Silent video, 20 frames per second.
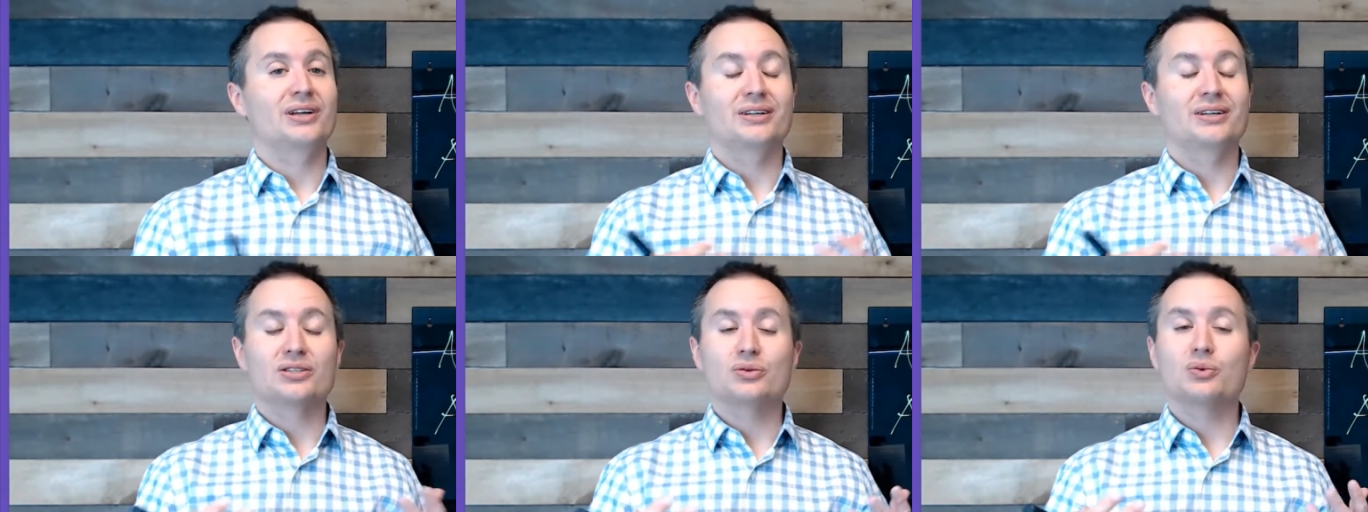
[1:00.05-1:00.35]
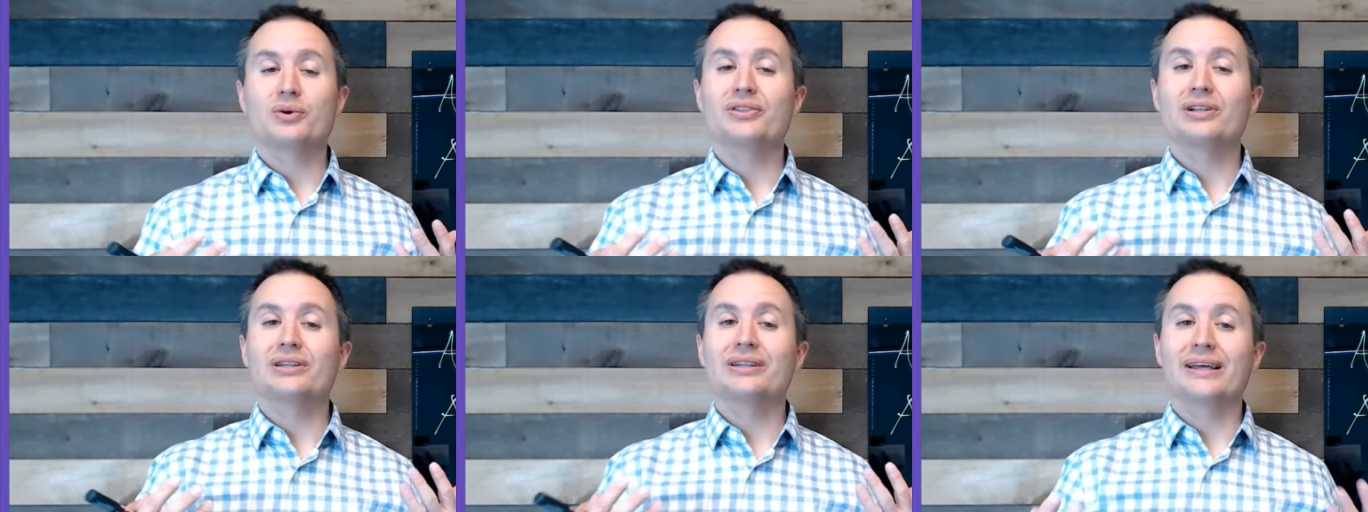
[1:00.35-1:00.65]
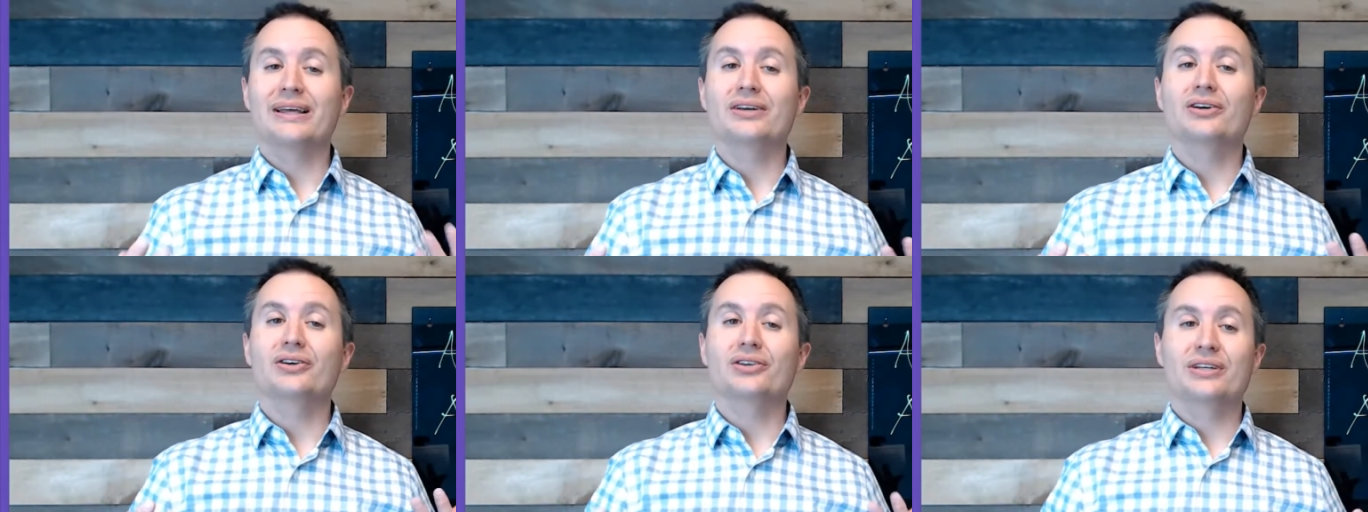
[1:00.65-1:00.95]
It's what the
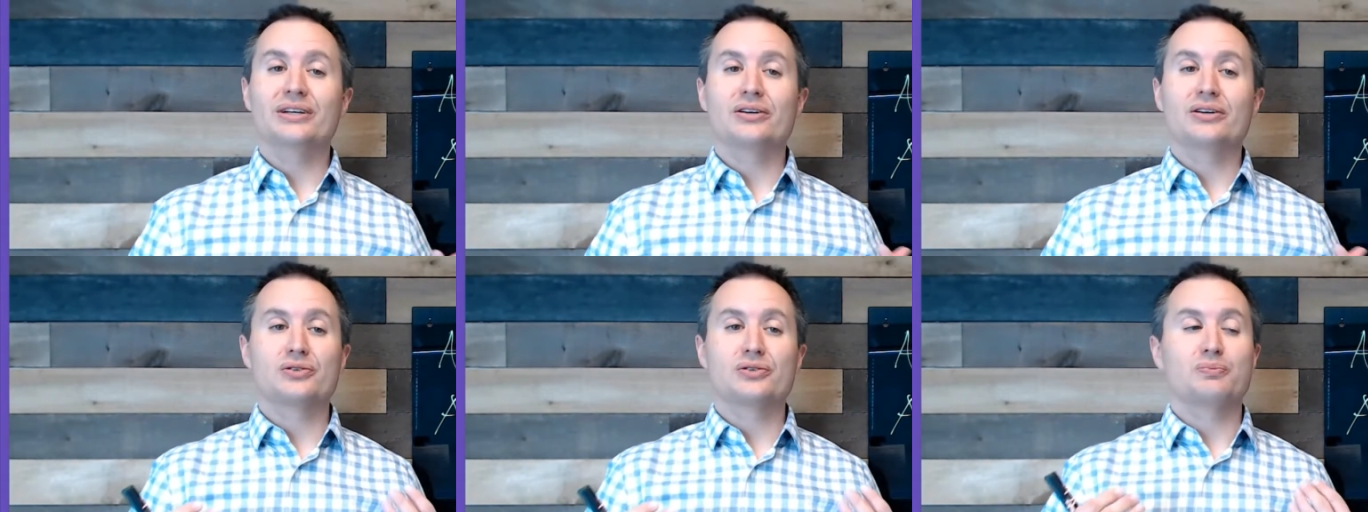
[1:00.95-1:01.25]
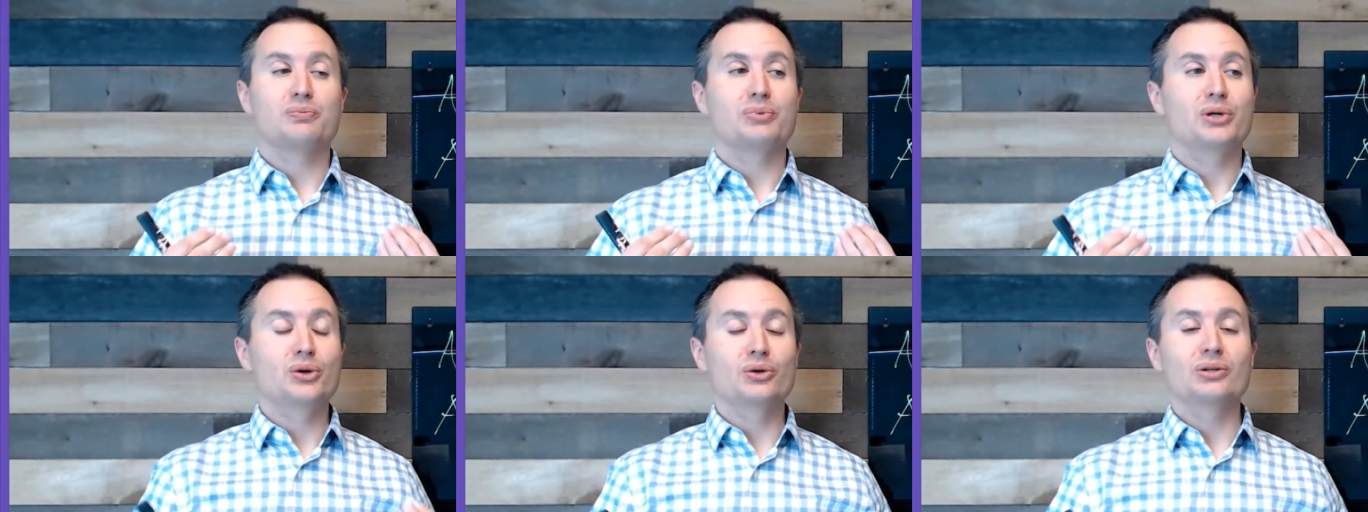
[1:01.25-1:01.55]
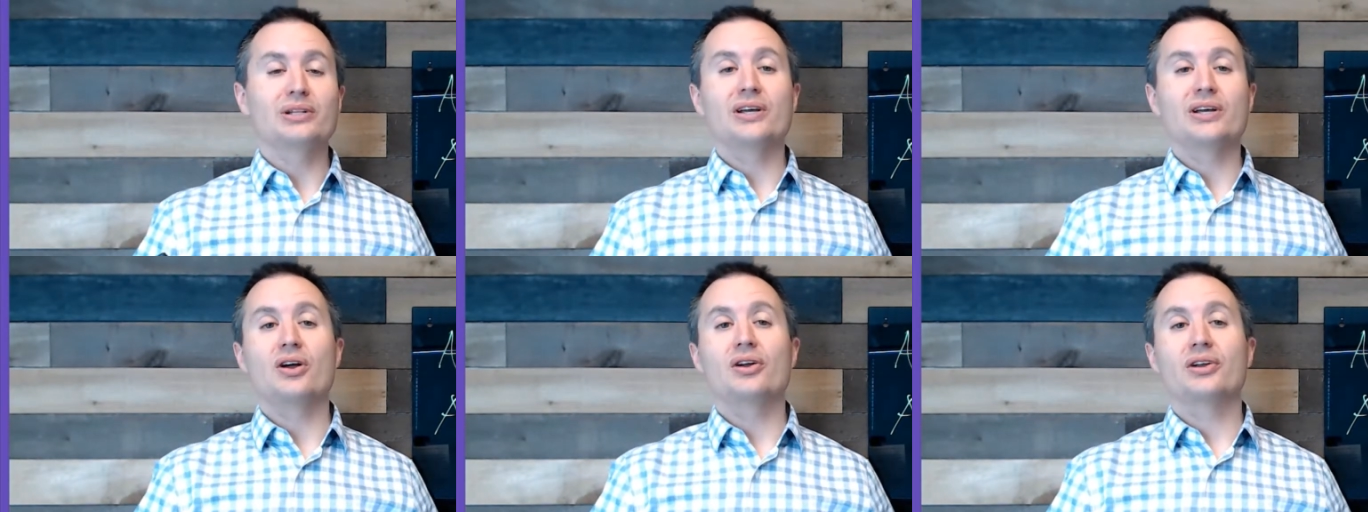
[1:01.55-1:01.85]
lender yields
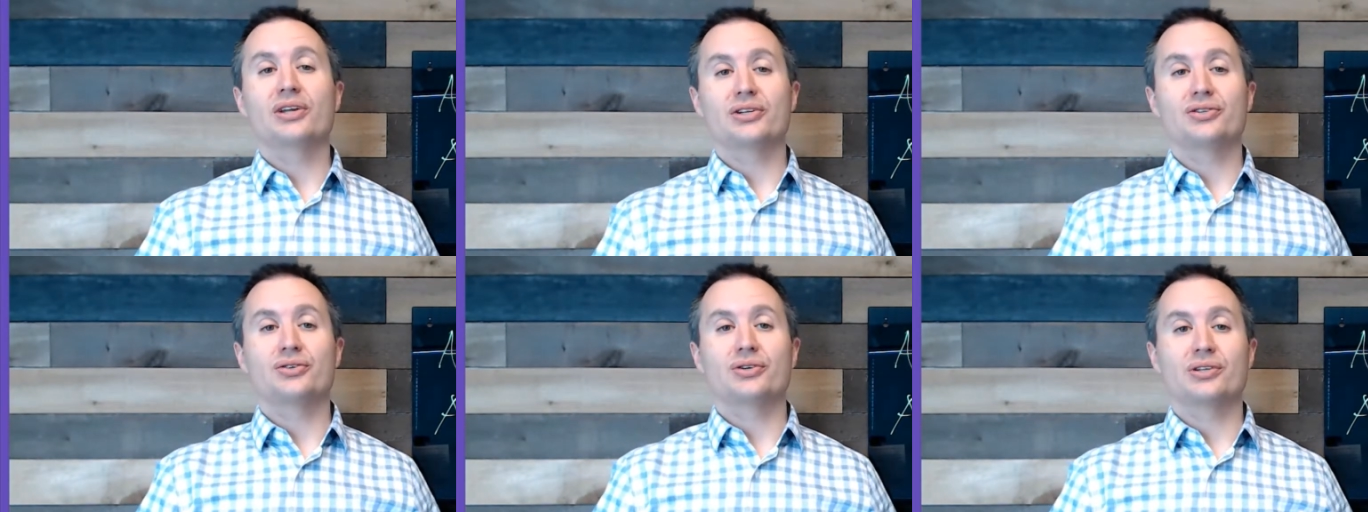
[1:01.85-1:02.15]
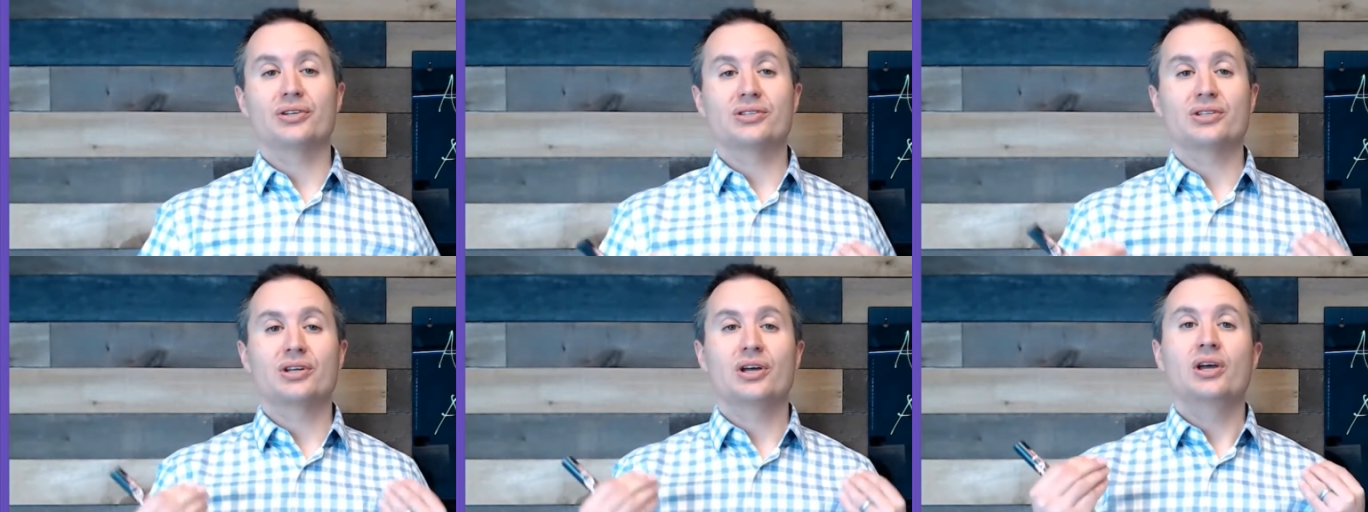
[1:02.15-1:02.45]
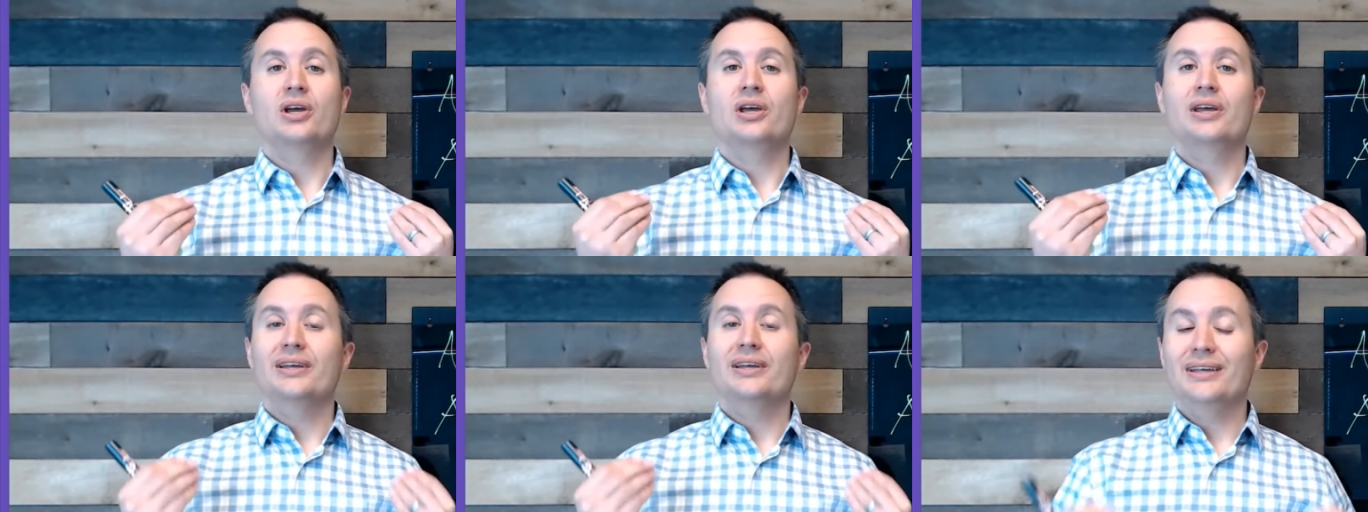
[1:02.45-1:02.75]
purely on interest
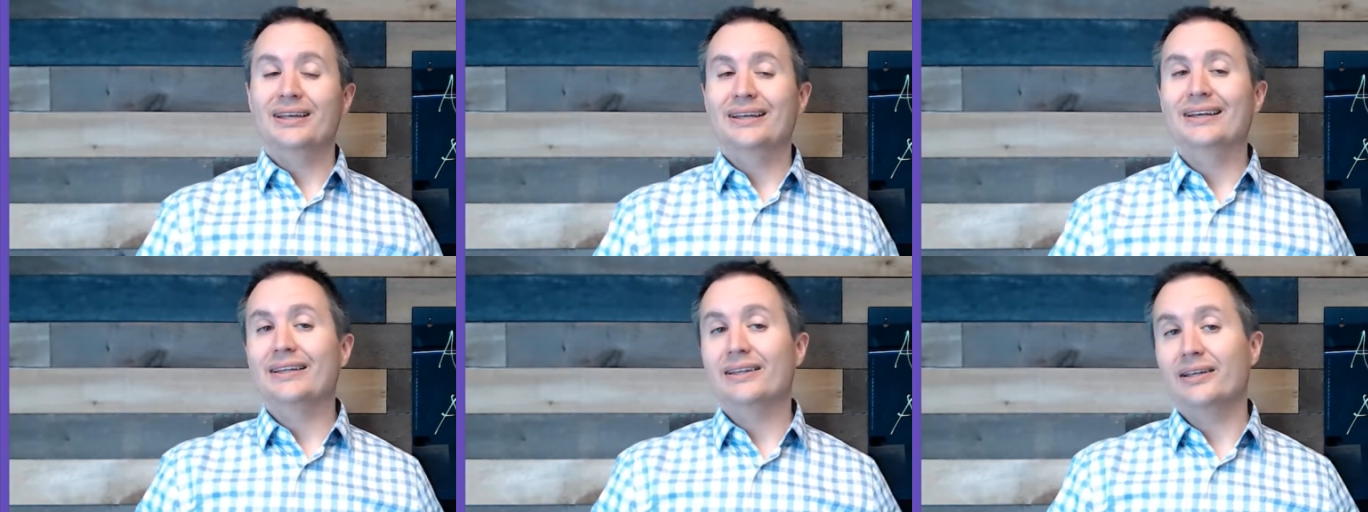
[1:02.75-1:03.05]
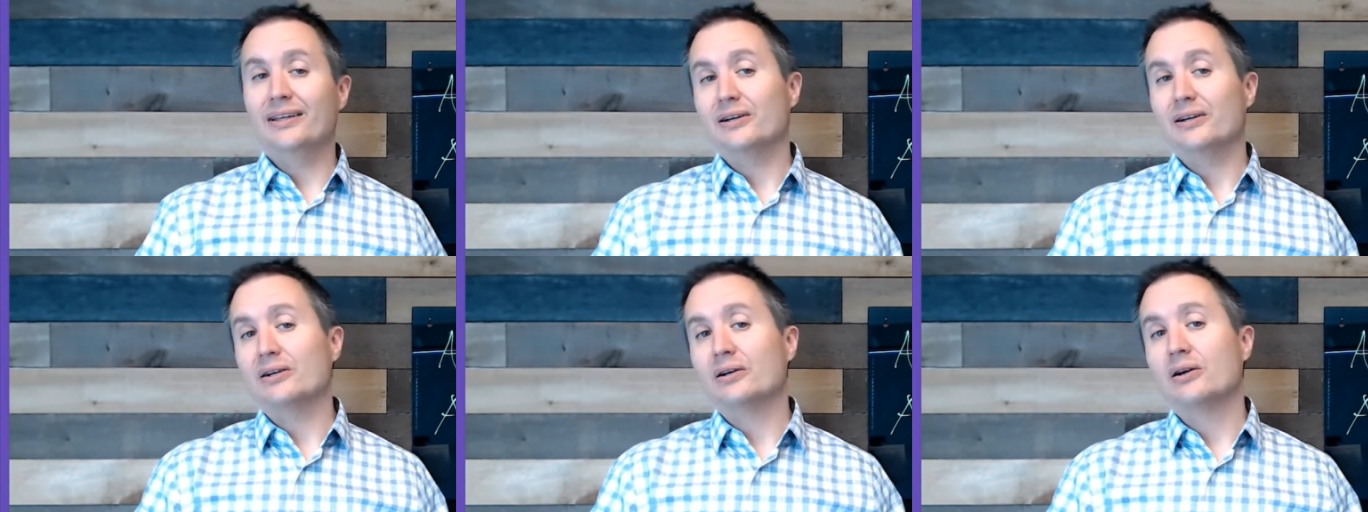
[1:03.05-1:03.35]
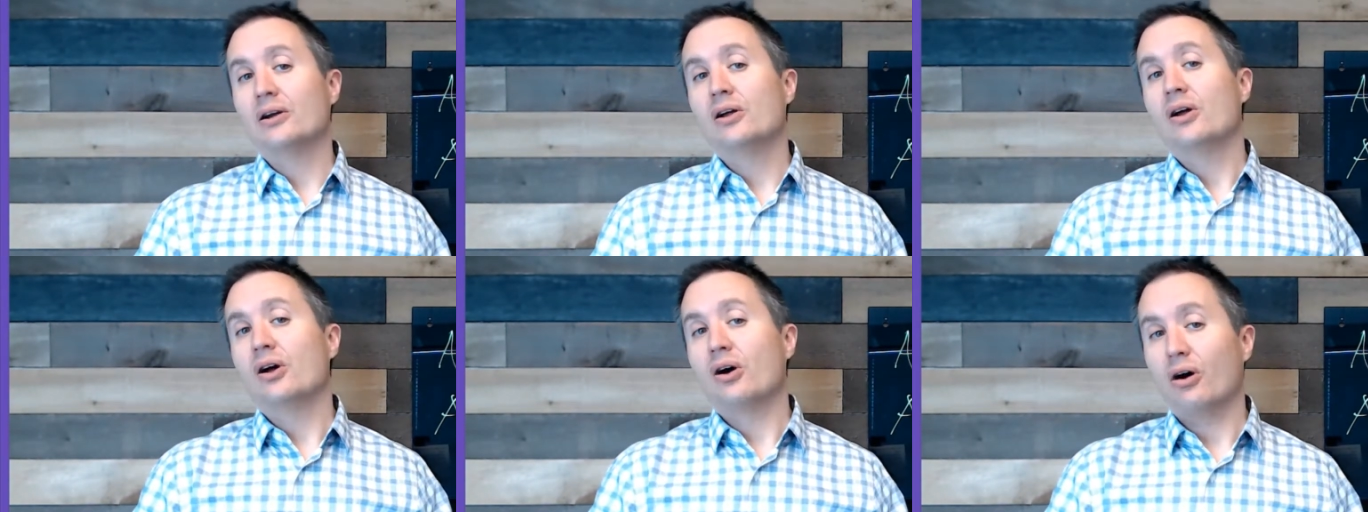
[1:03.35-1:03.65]
in a year
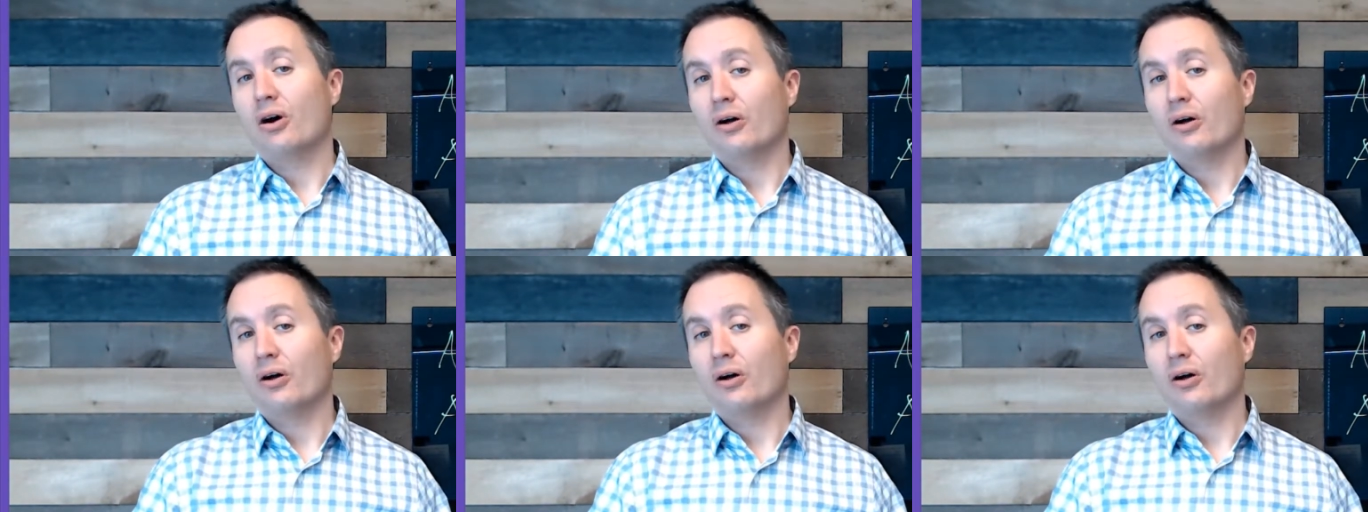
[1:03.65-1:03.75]
on the